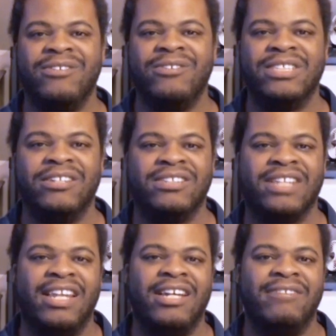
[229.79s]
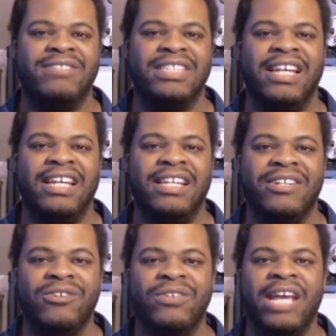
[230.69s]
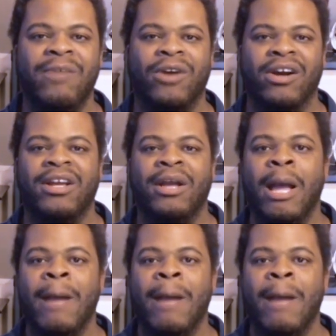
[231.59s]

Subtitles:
Usos and I love seeing the New Day work.